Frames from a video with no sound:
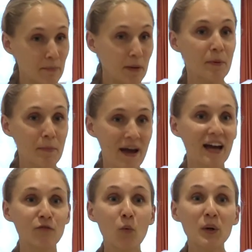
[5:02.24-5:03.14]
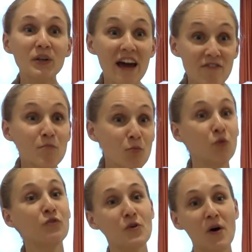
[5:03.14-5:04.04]
be prepared for whatever
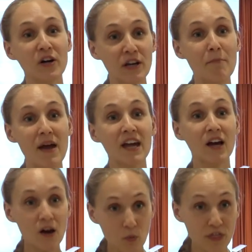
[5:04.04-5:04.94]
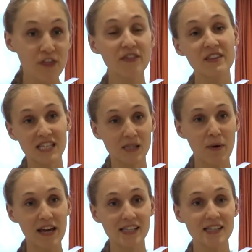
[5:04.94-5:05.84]
move you are going to make within this
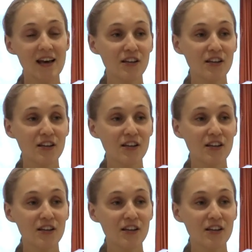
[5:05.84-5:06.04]
space.